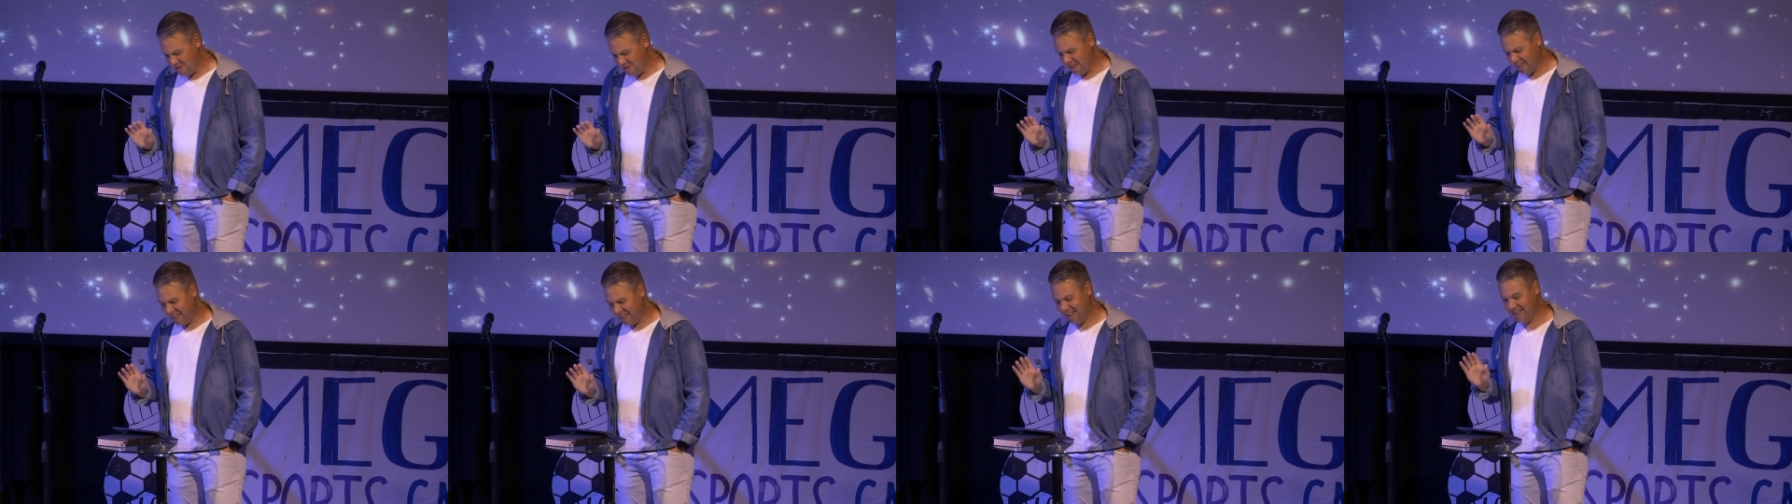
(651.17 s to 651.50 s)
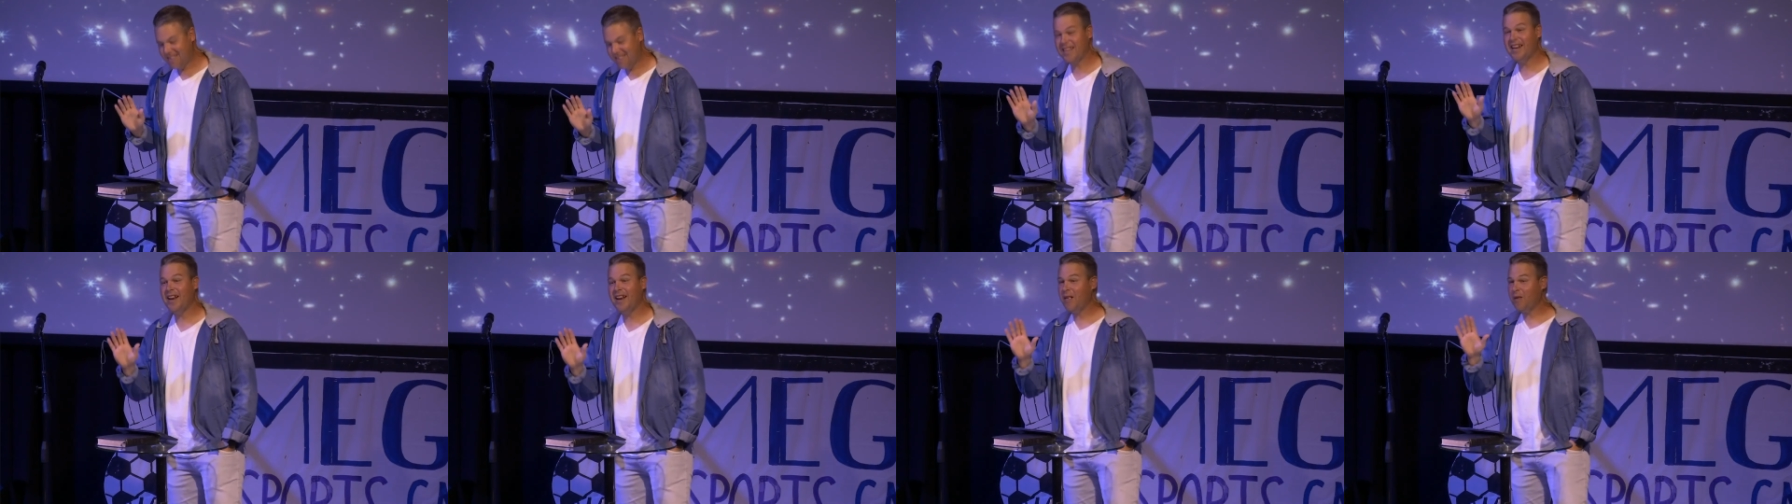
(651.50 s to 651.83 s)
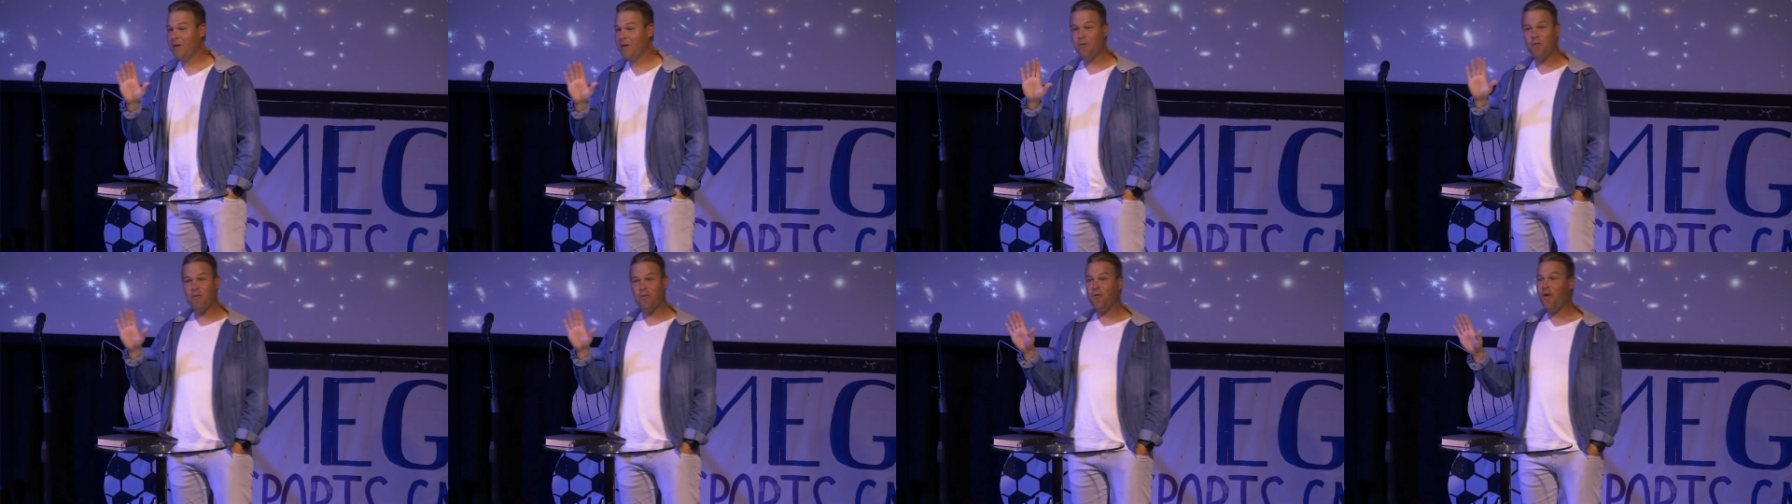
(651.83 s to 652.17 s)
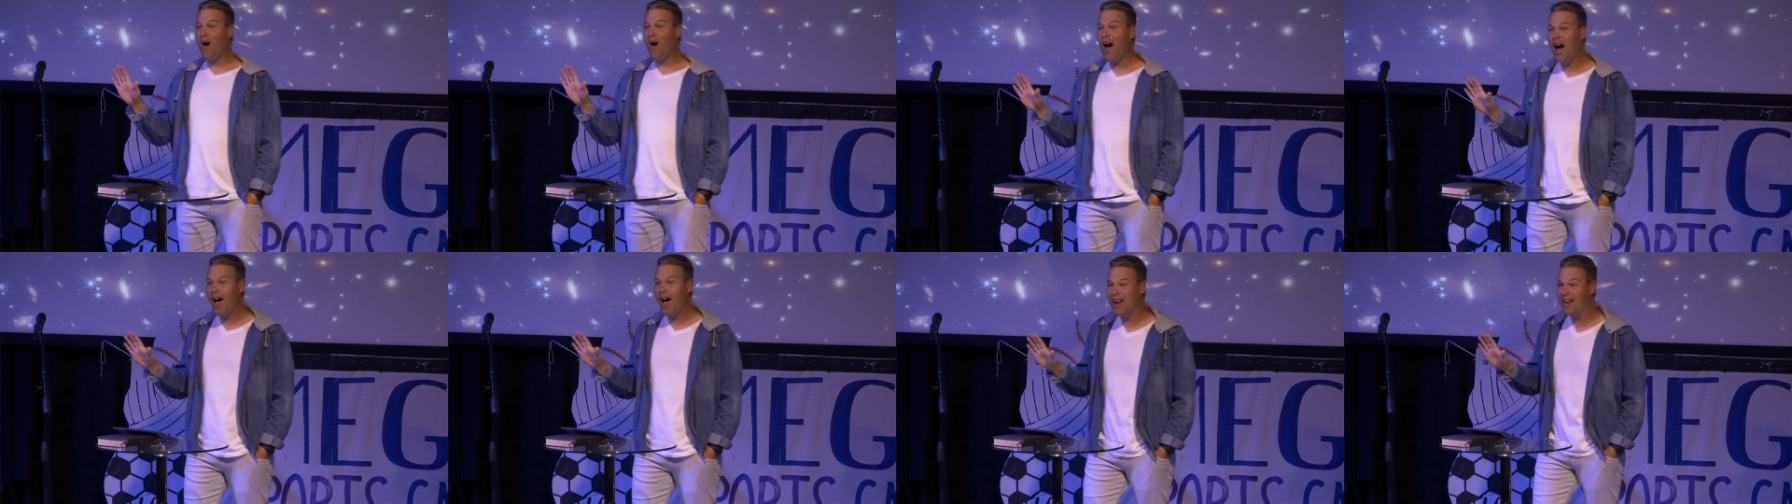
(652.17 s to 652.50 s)
Listen, it's
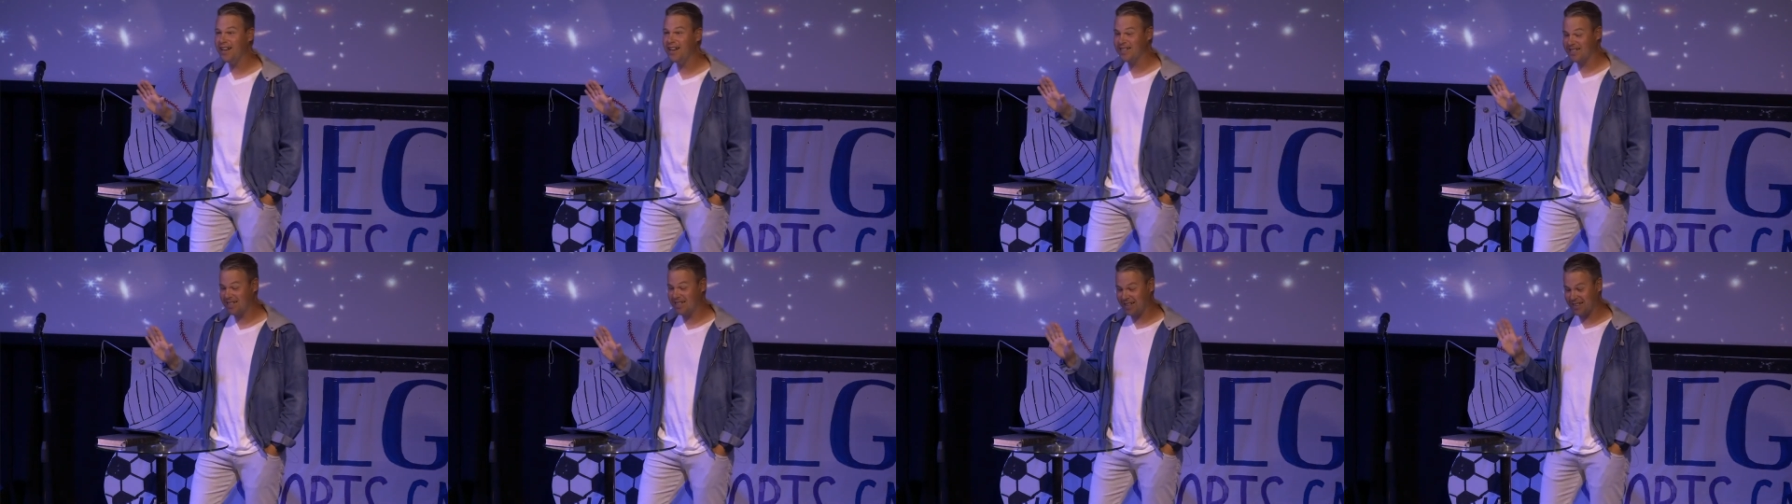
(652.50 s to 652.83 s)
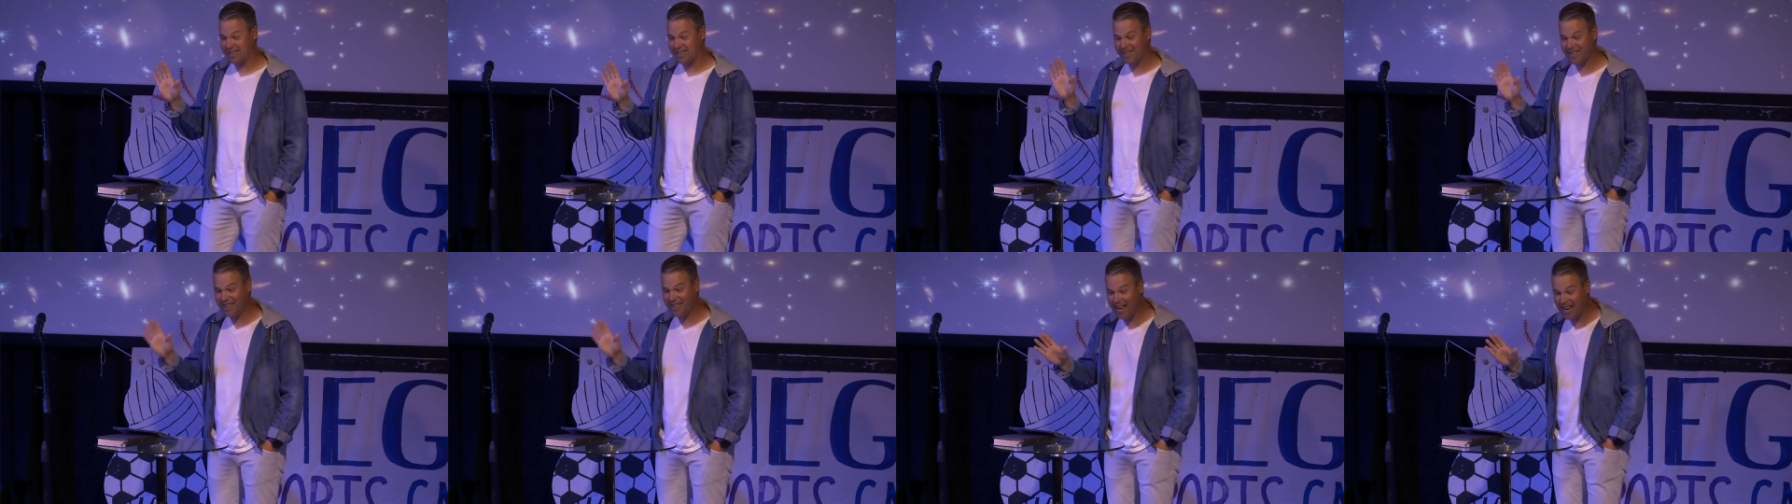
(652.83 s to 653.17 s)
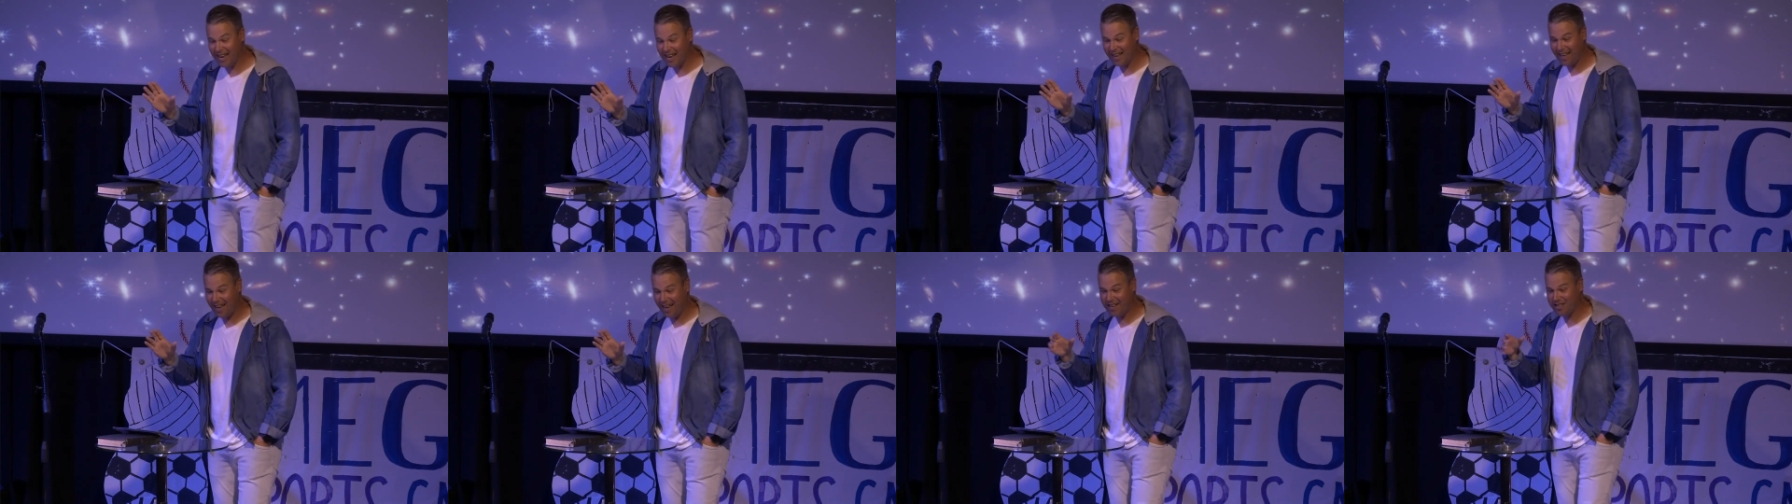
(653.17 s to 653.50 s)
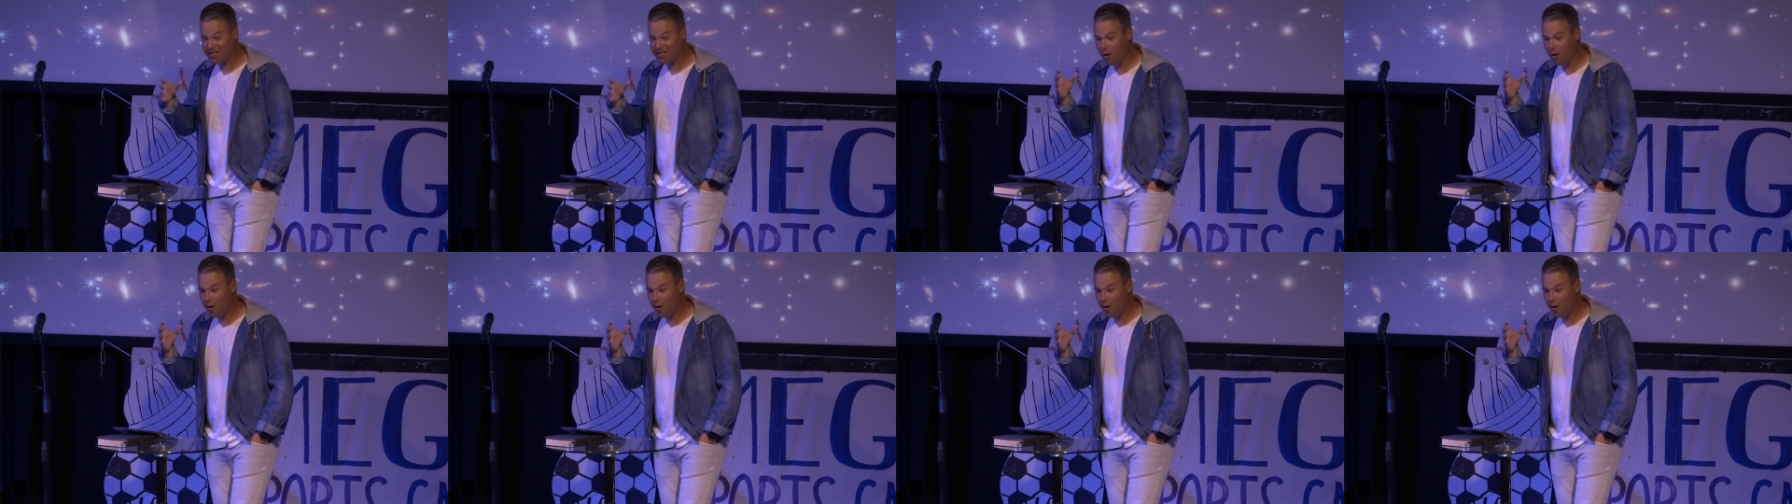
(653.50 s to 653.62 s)
fun to think and